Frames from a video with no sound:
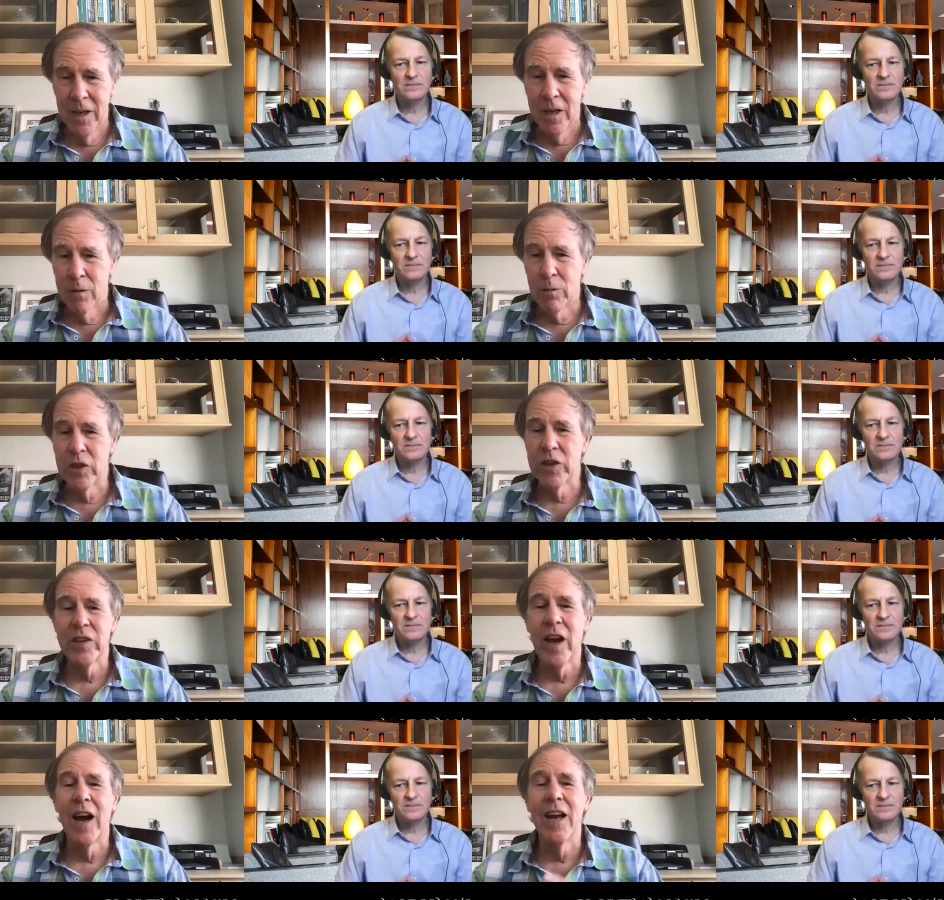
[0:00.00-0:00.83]
Speaker 1: which is
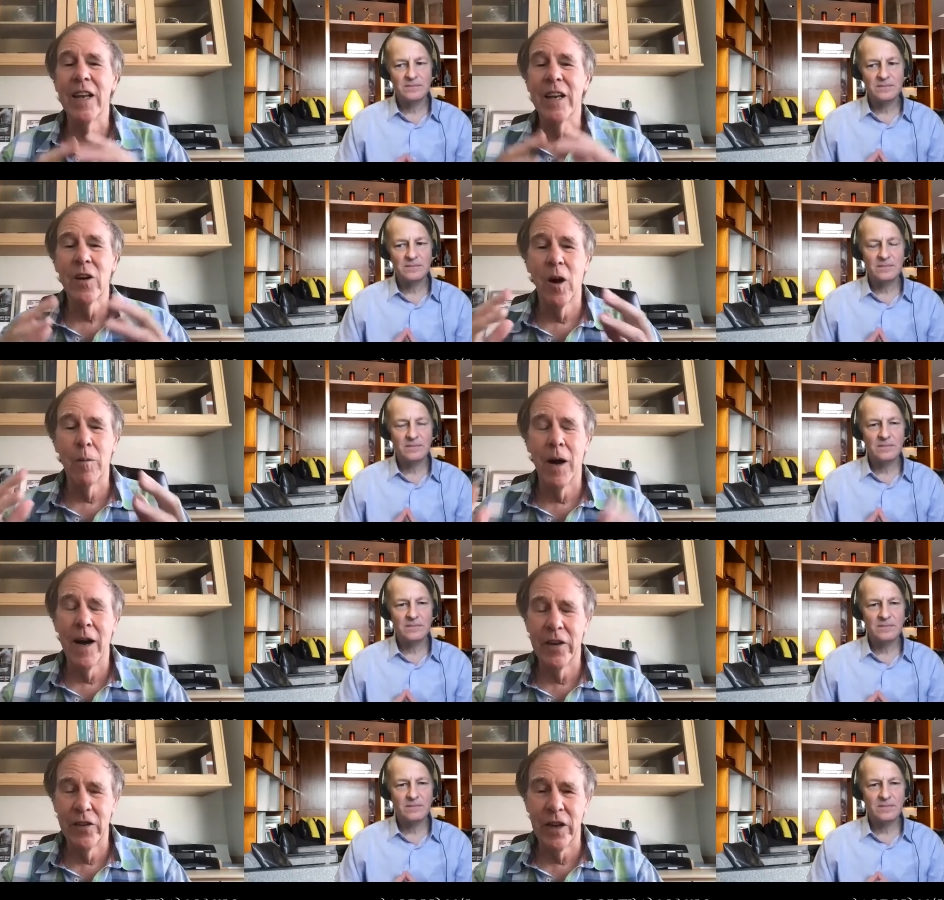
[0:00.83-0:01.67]
highly
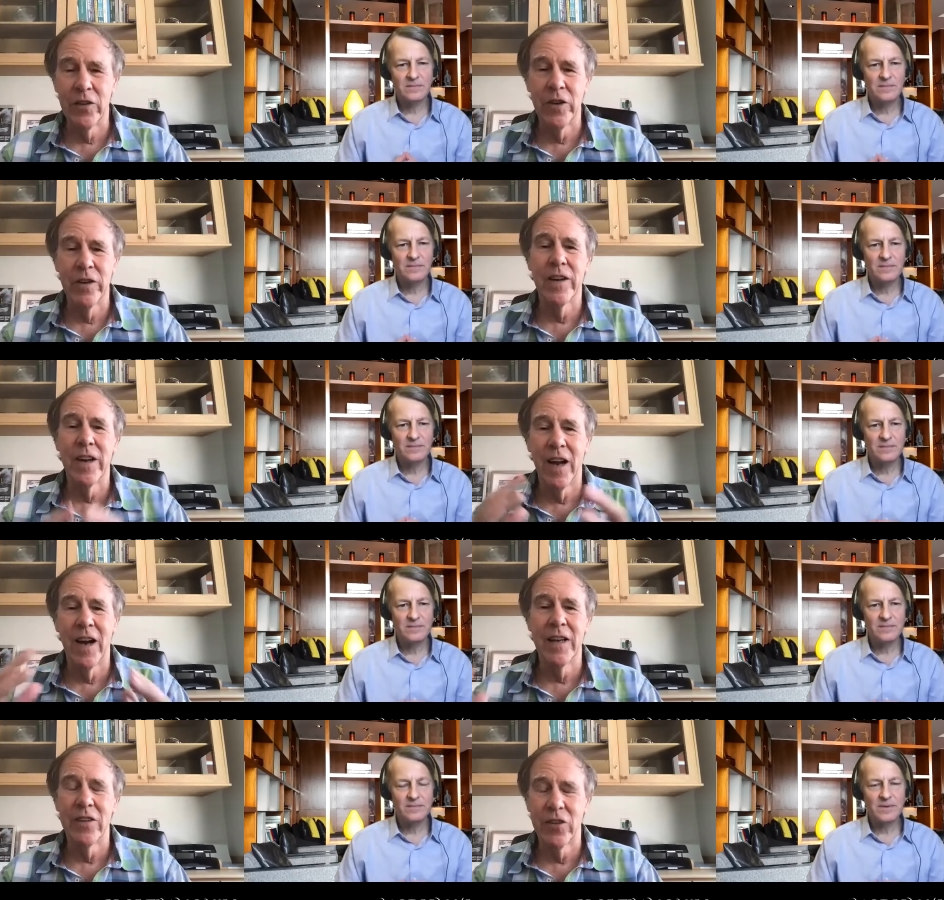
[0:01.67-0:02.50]
carbohydrate driven and
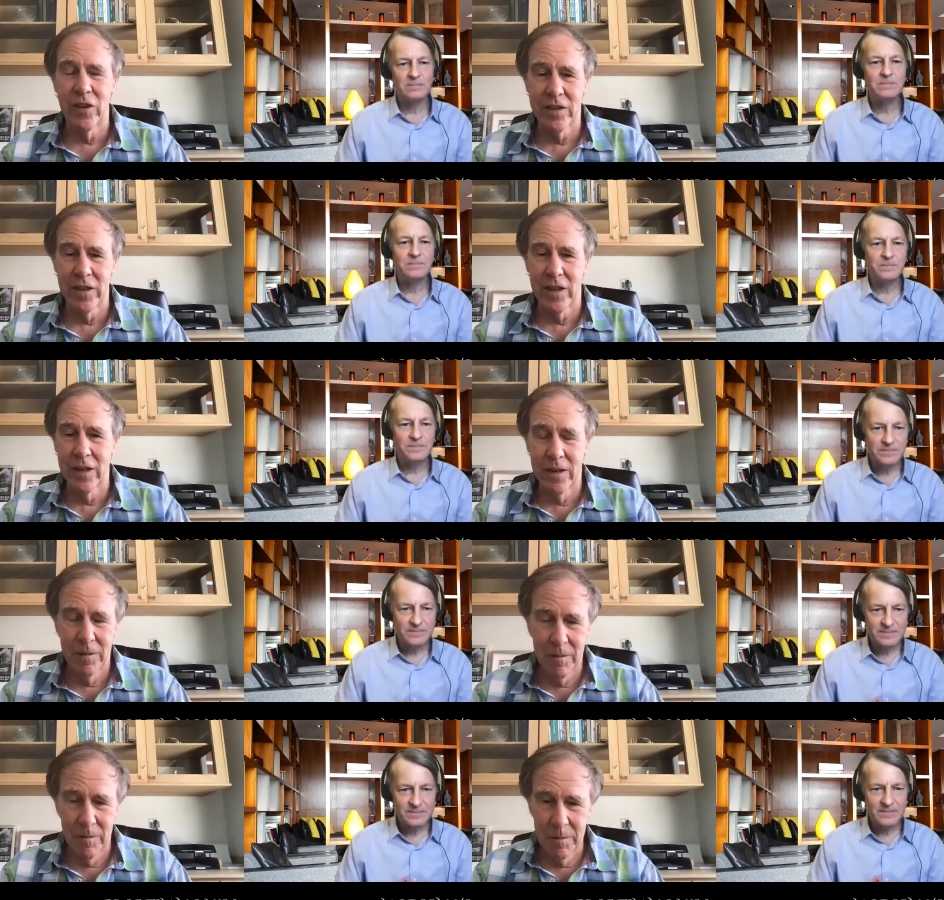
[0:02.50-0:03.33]
highly toxic.
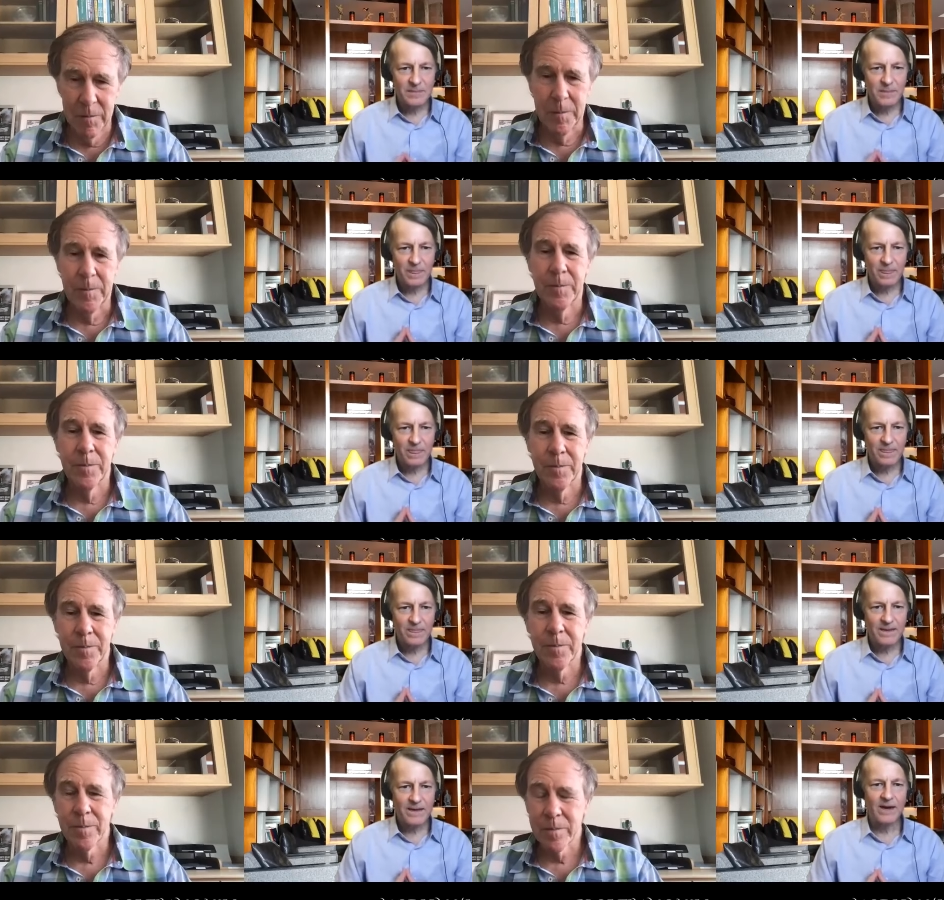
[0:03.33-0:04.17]

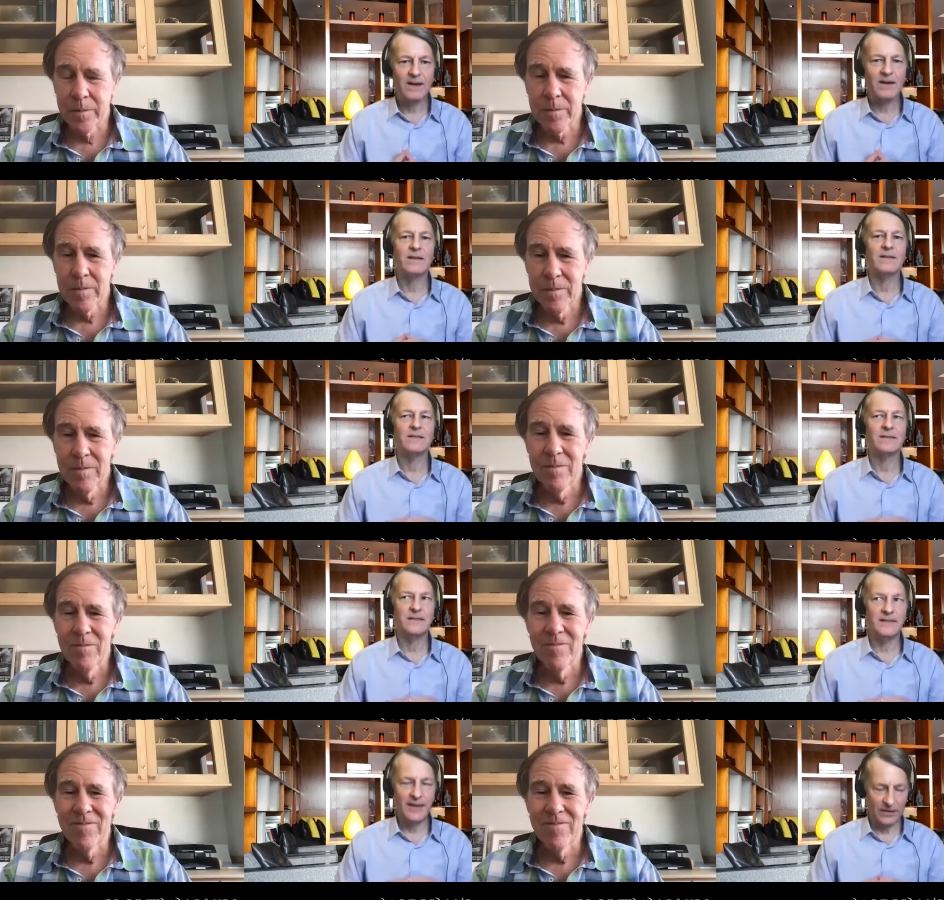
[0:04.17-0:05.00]
Speaker 2: Uh,
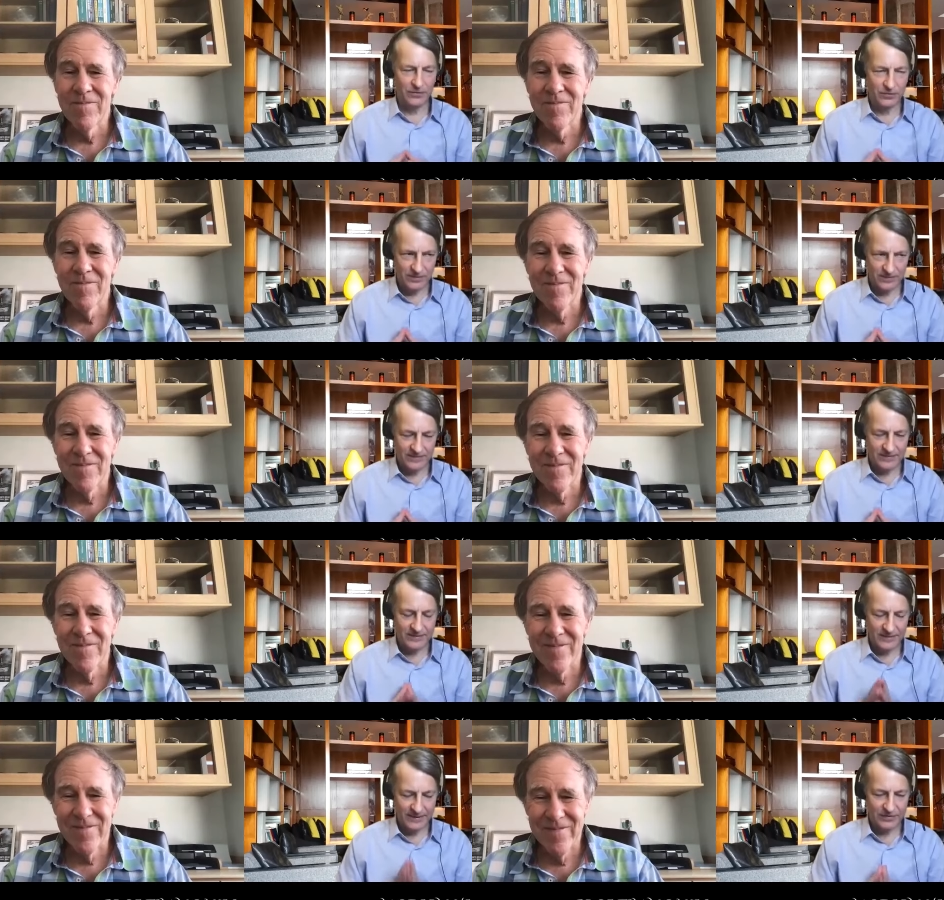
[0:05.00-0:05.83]
yes,
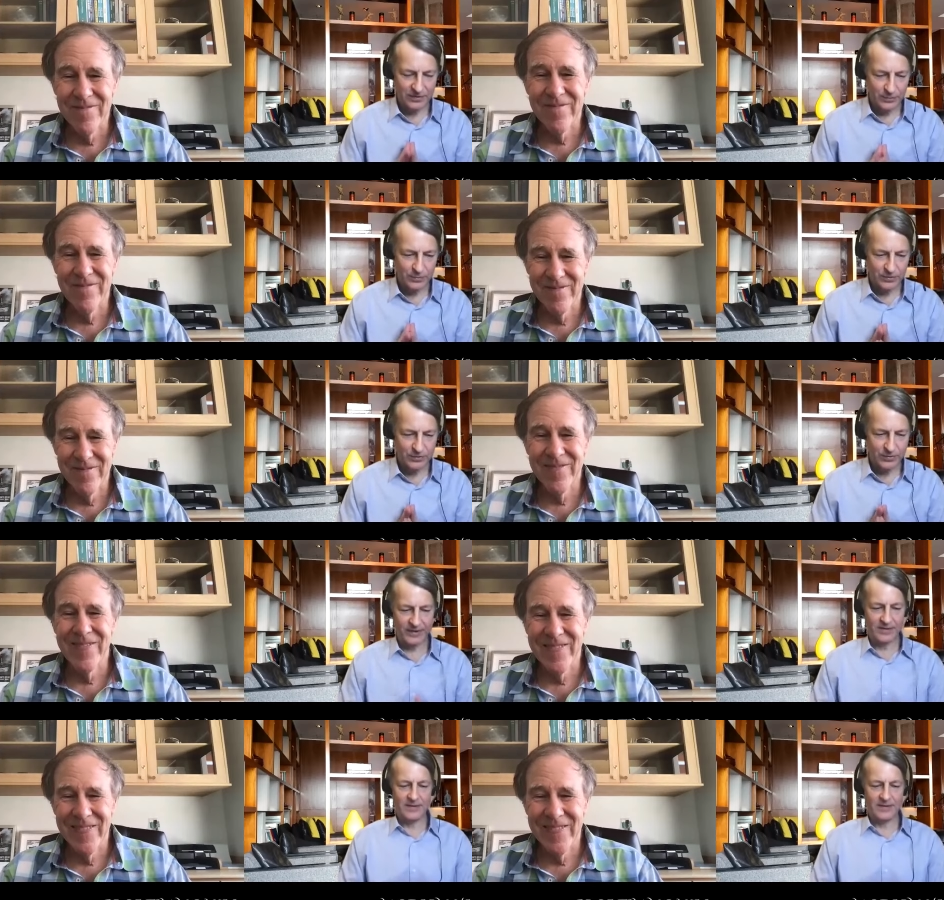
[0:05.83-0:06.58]
yes, I would agree.